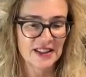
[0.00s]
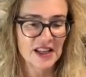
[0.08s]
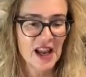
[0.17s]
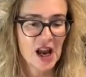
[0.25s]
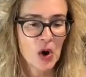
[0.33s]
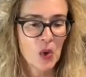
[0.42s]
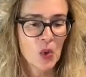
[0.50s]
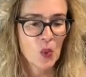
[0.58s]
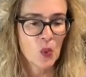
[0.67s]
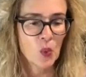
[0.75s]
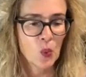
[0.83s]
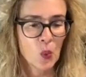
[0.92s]
Now,
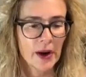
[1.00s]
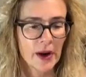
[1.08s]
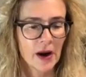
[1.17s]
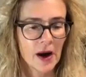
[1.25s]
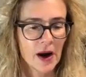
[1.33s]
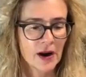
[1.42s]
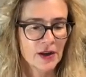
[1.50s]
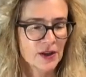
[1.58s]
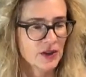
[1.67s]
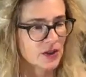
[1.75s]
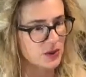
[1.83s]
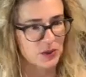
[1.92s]
where are
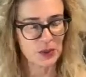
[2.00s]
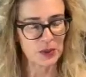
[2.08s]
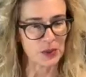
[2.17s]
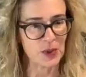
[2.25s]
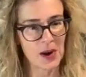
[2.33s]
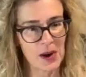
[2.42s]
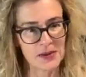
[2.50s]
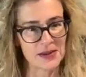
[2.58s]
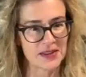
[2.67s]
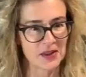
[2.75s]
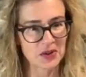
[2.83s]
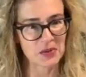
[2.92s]
you on
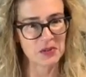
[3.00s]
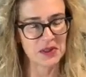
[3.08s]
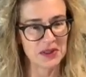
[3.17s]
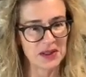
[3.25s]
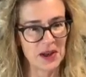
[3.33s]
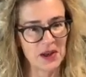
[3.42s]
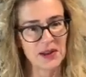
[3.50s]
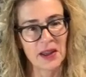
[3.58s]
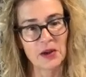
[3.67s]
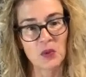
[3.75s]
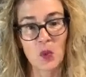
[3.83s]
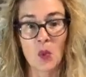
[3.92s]
social media?
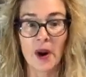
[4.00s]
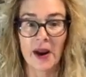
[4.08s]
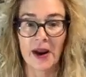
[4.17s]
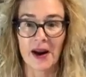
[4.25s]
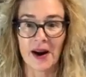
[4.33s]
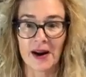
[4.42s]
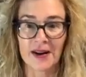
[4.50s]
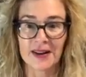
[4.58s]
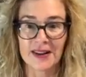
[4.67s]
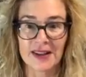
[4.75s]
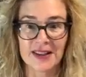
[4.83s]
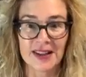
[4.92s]
Like,
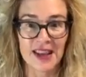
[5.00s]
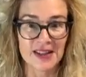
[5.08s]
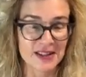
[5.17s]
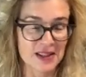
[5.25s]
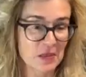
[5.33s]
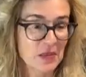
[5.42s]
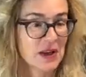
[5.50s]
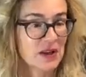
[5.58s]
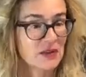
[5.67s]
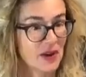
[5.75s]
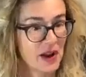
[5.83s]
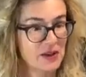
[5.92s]
where can
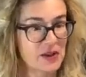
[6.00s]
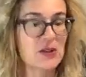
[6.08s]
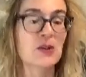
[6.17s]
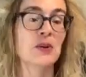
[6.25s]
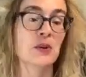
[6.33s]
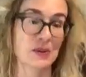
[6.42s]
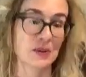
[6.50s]
somebody find you?